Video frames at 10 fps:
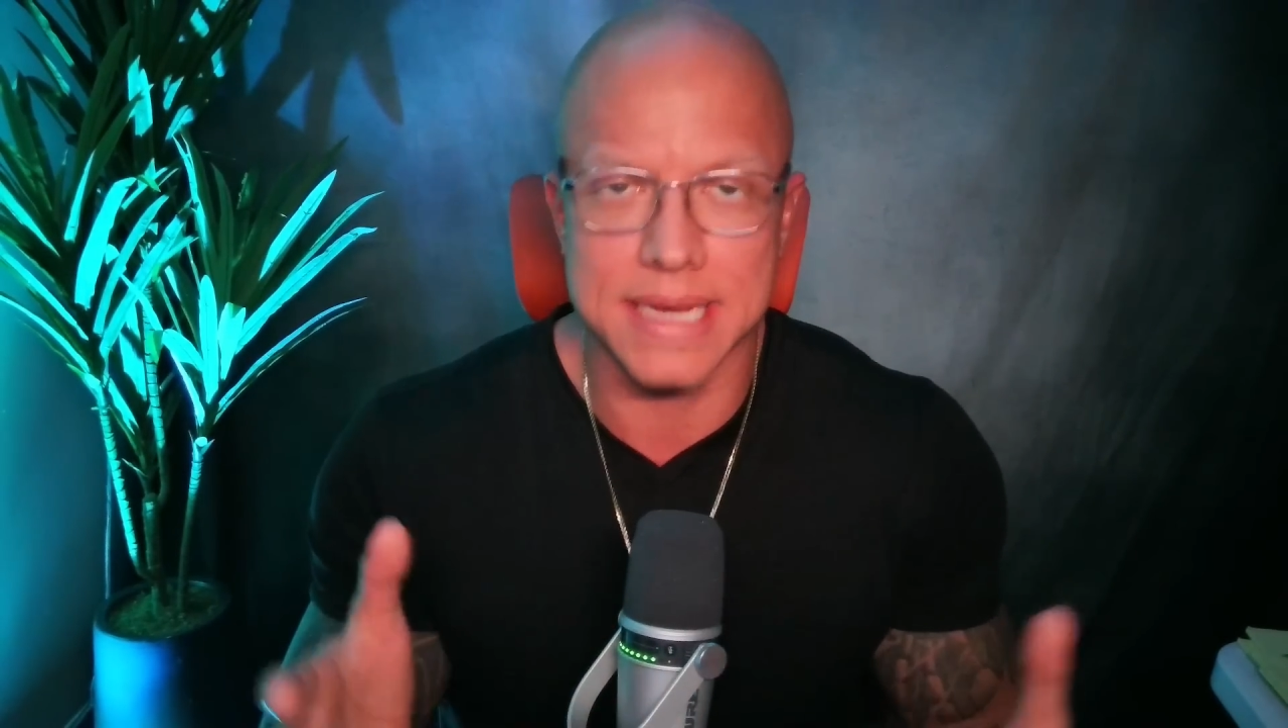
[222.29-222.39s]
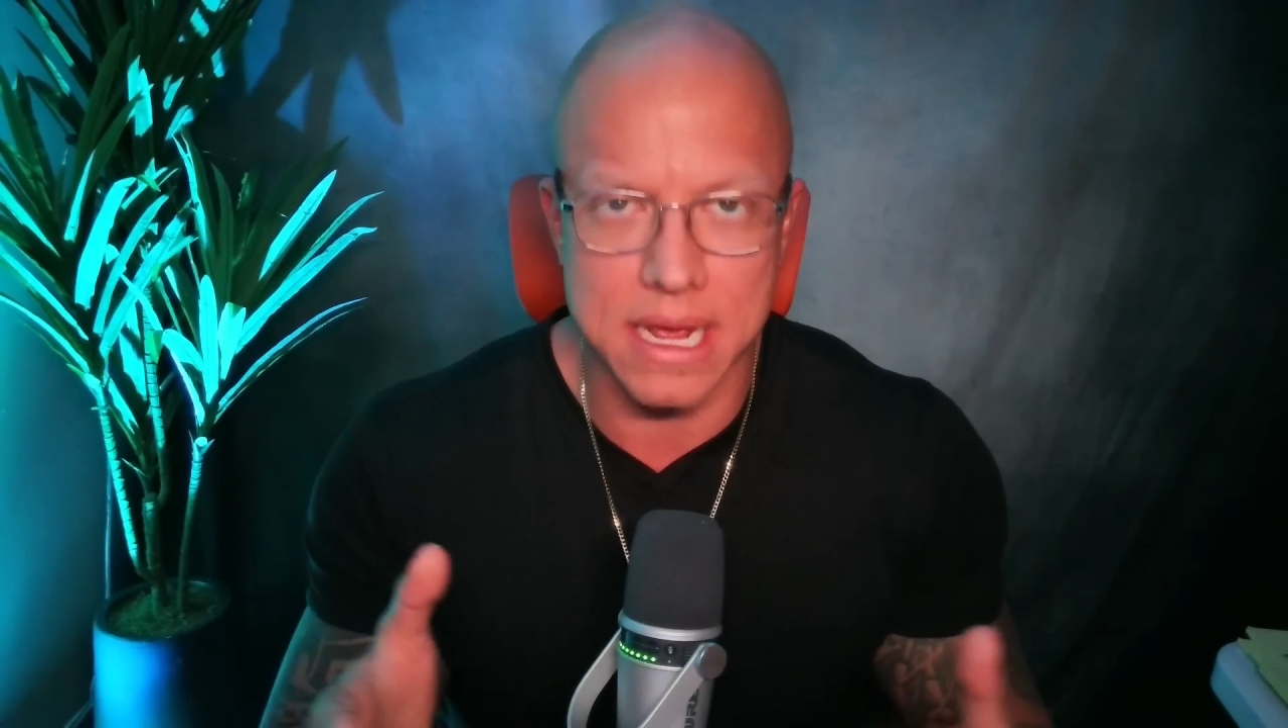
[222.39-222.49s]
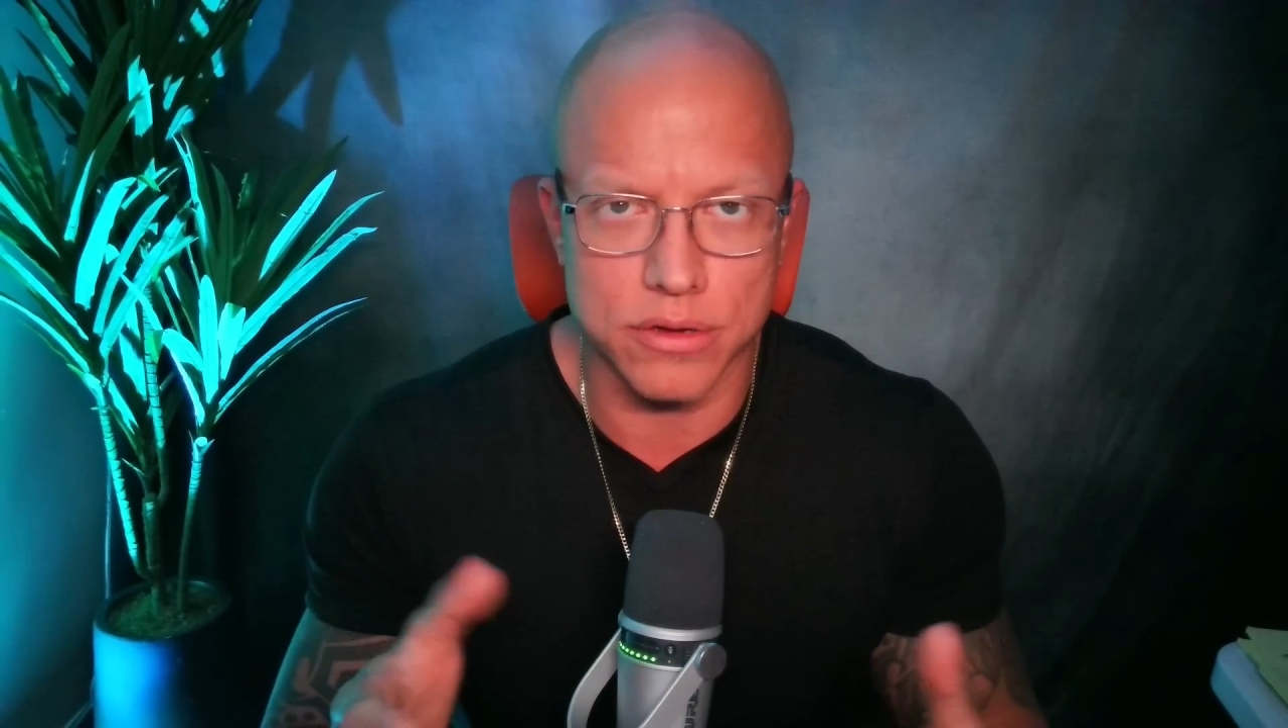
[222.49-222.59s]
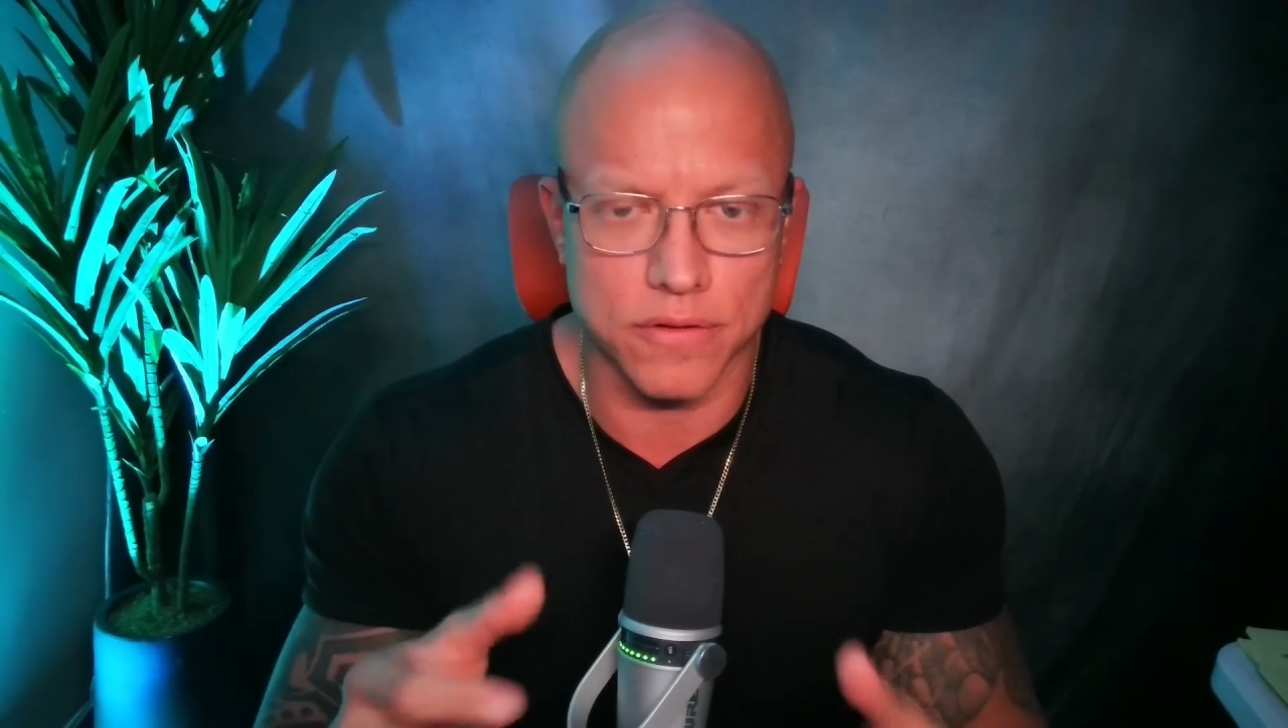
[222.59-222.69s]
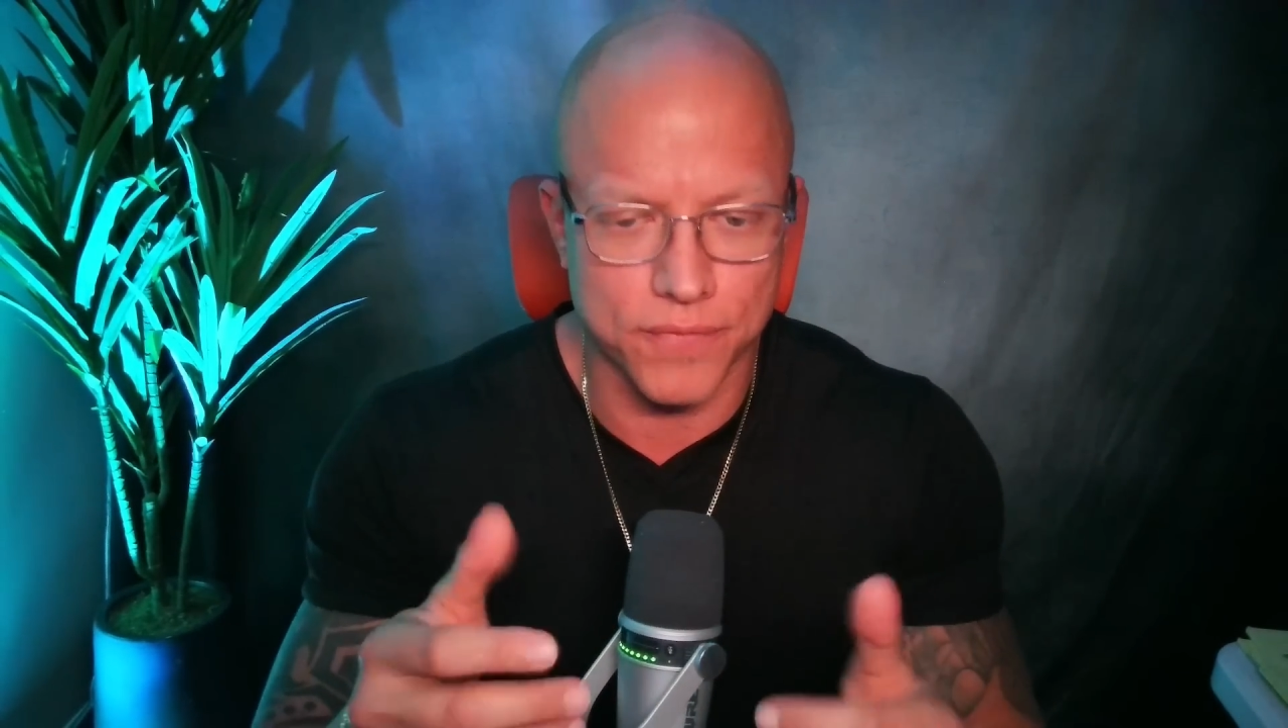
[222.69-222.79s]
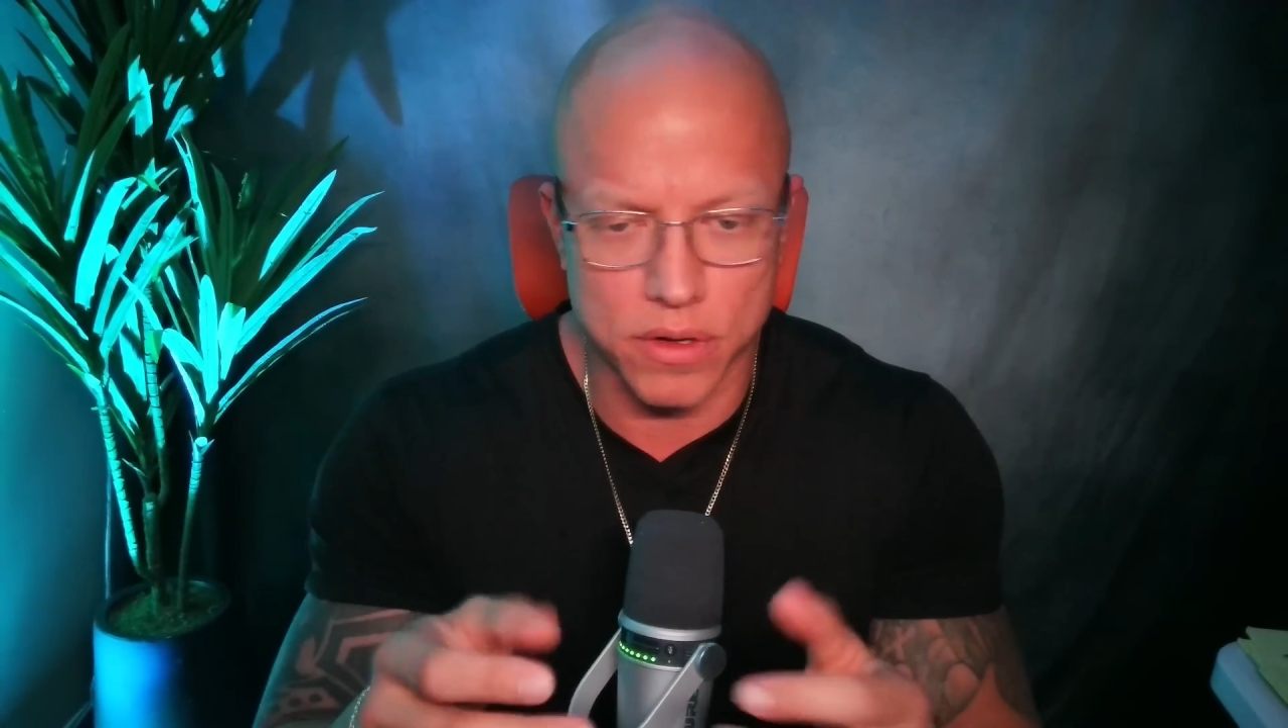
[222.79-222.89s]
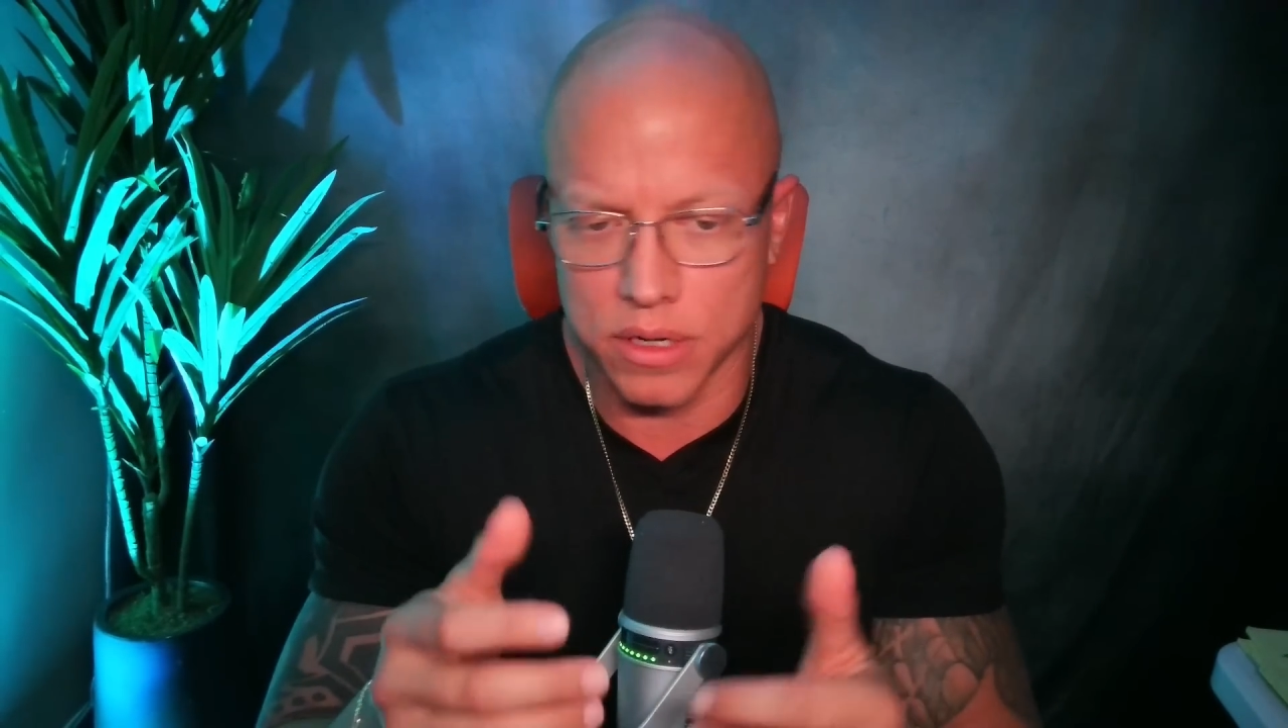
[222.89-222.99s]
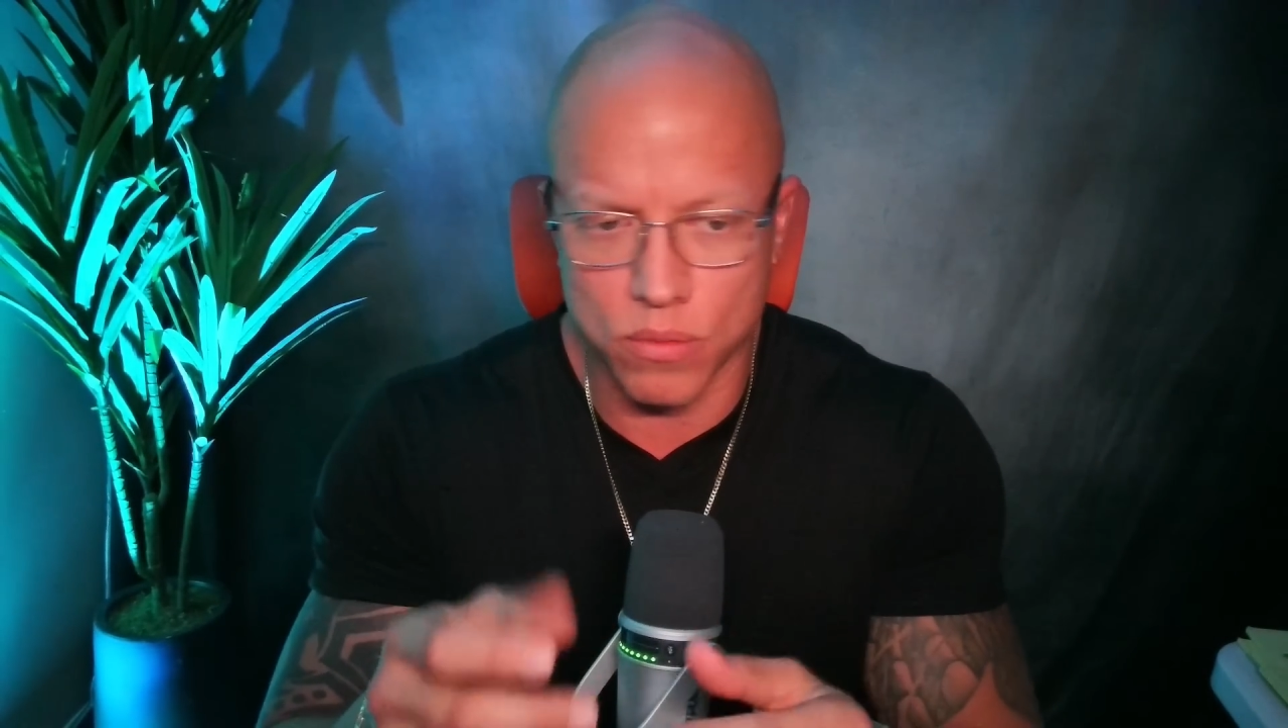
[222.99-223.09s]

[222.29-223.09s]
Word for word: down on your phone.